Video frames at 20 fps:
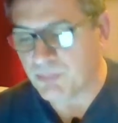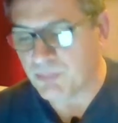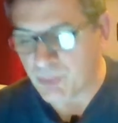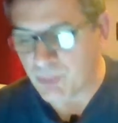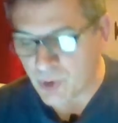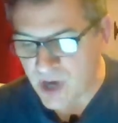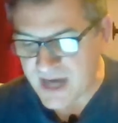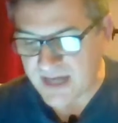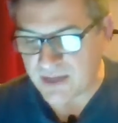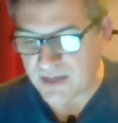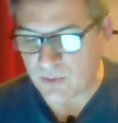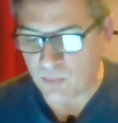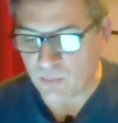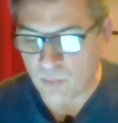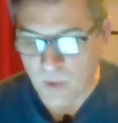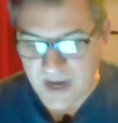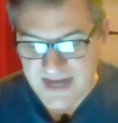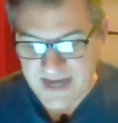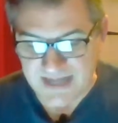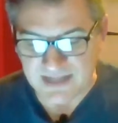bright,
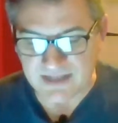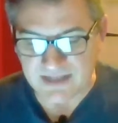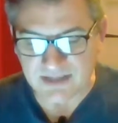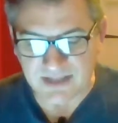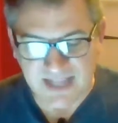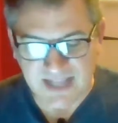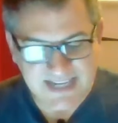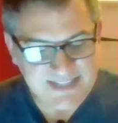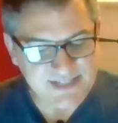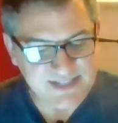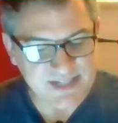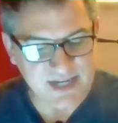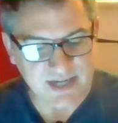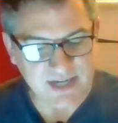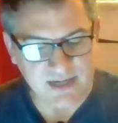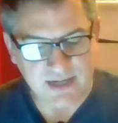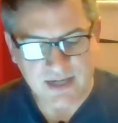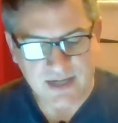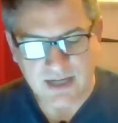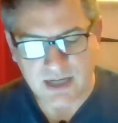white,
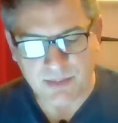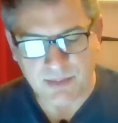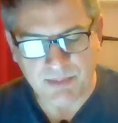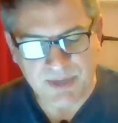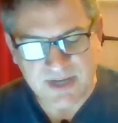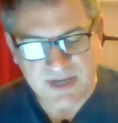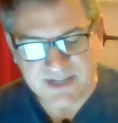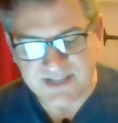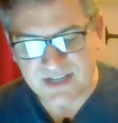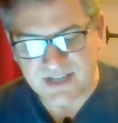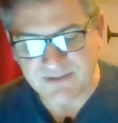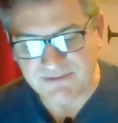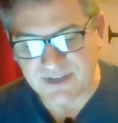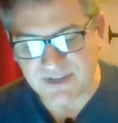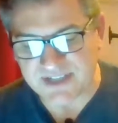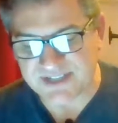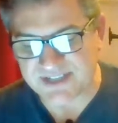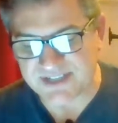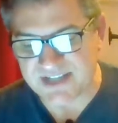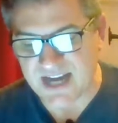cleansing, a
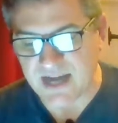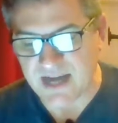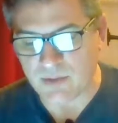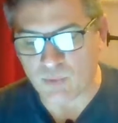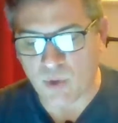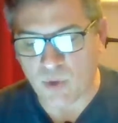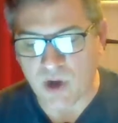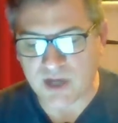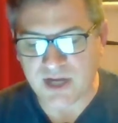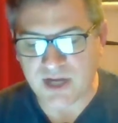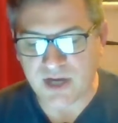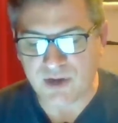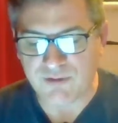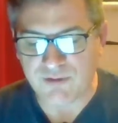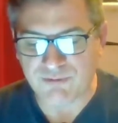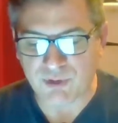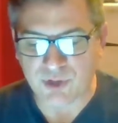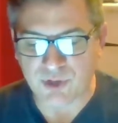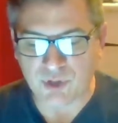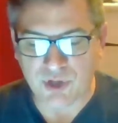beatific saint walking
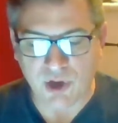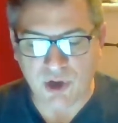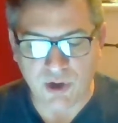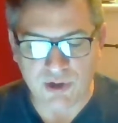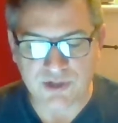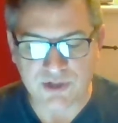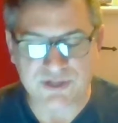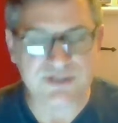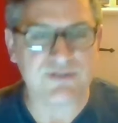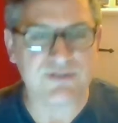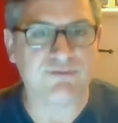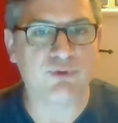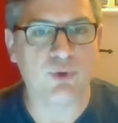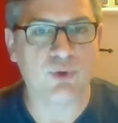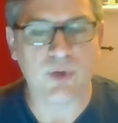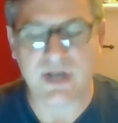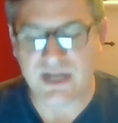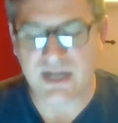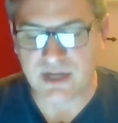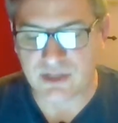over gardens of
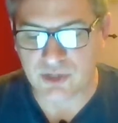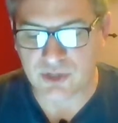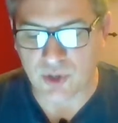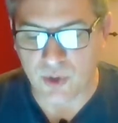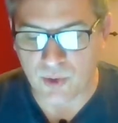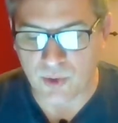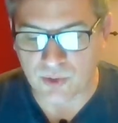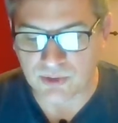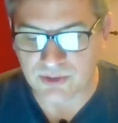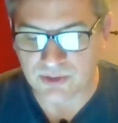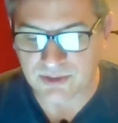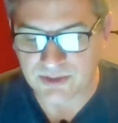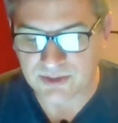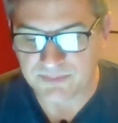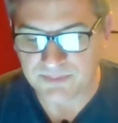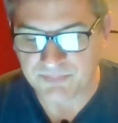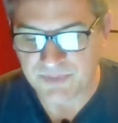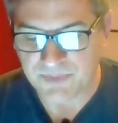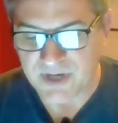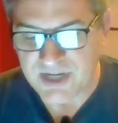green and gold.
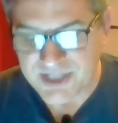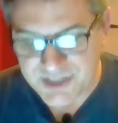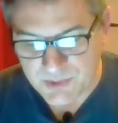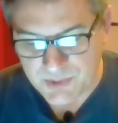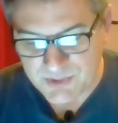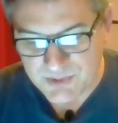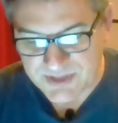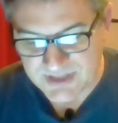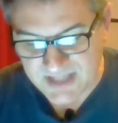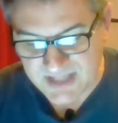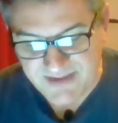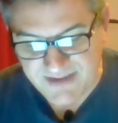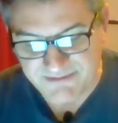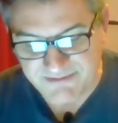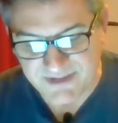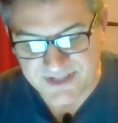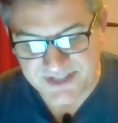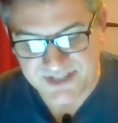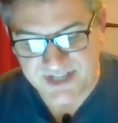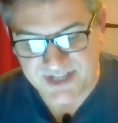She was
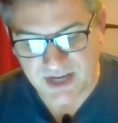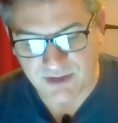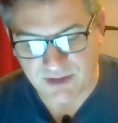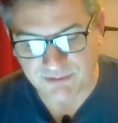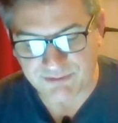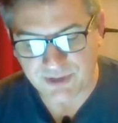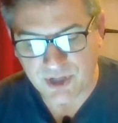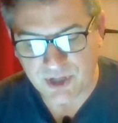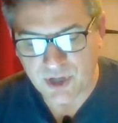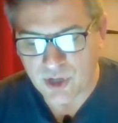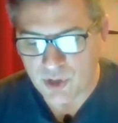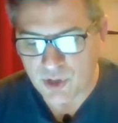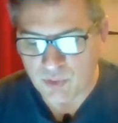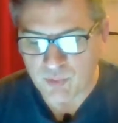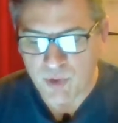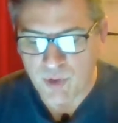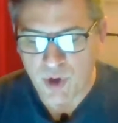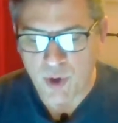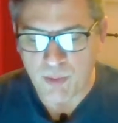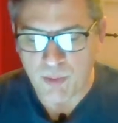life itself, her
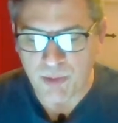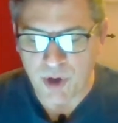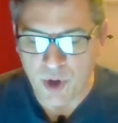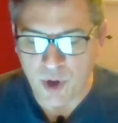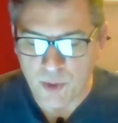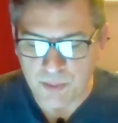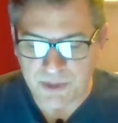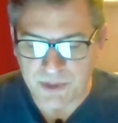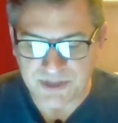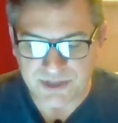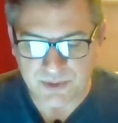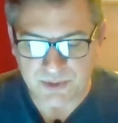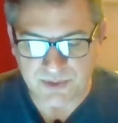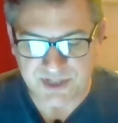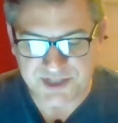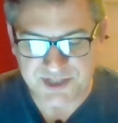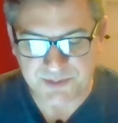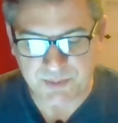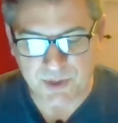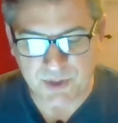robe open to
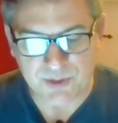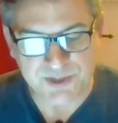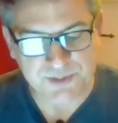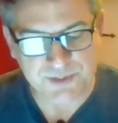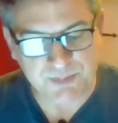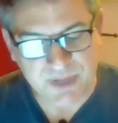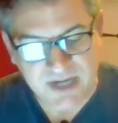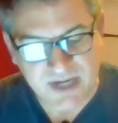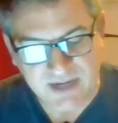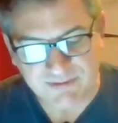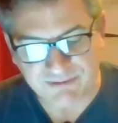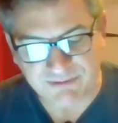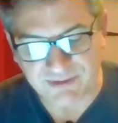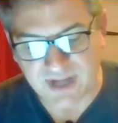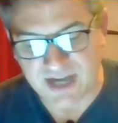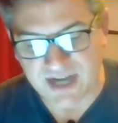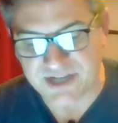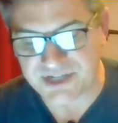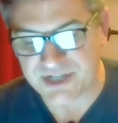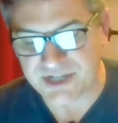expose pink
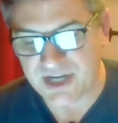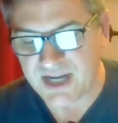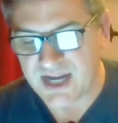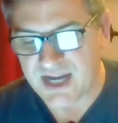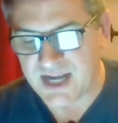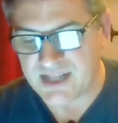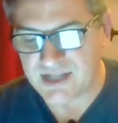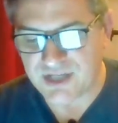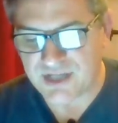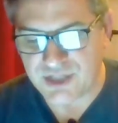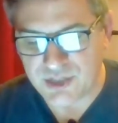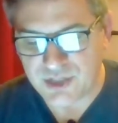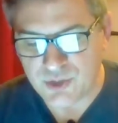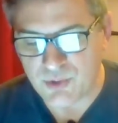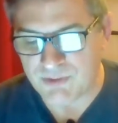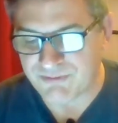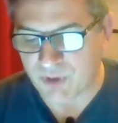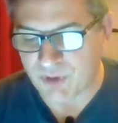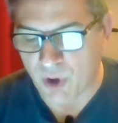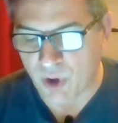flesh and the
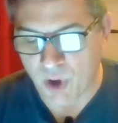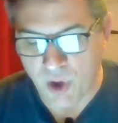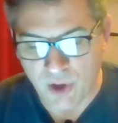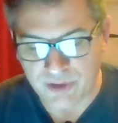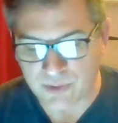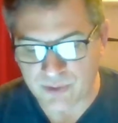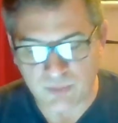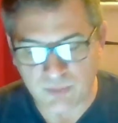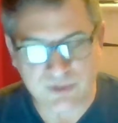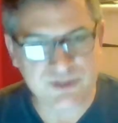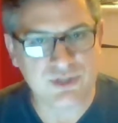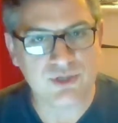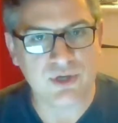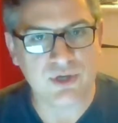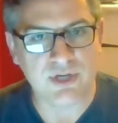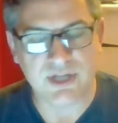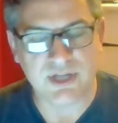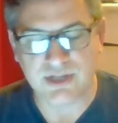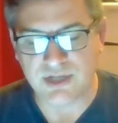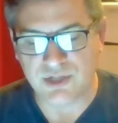hue of all that was
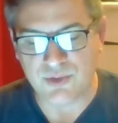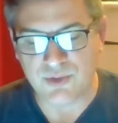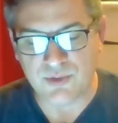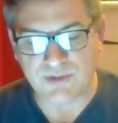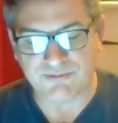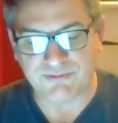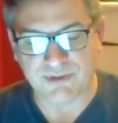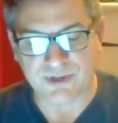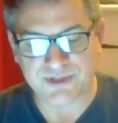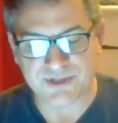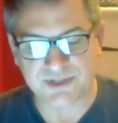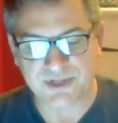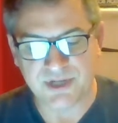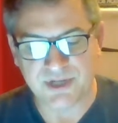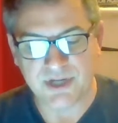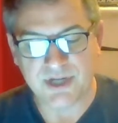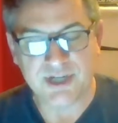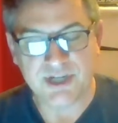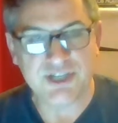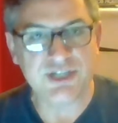good in the universe.
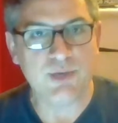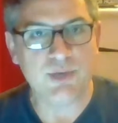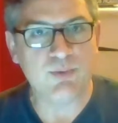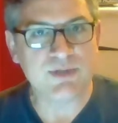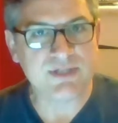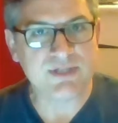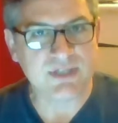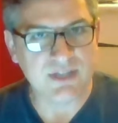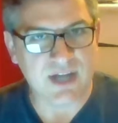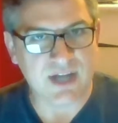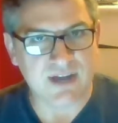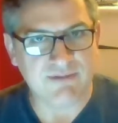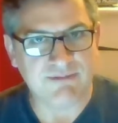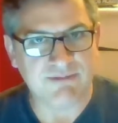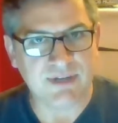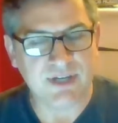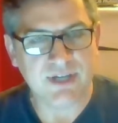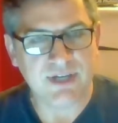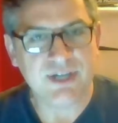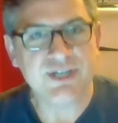She was
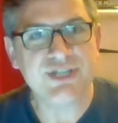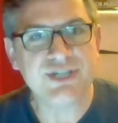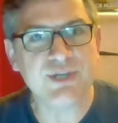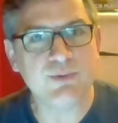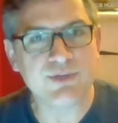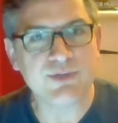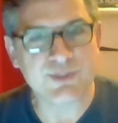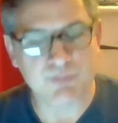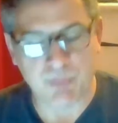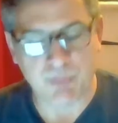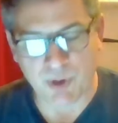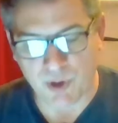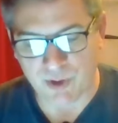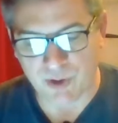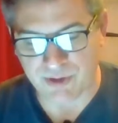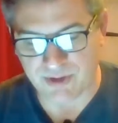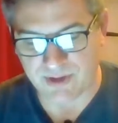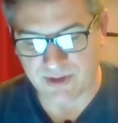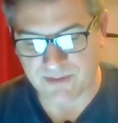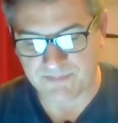love. She was
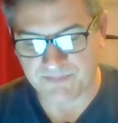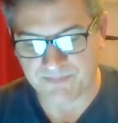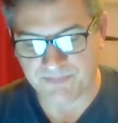birth.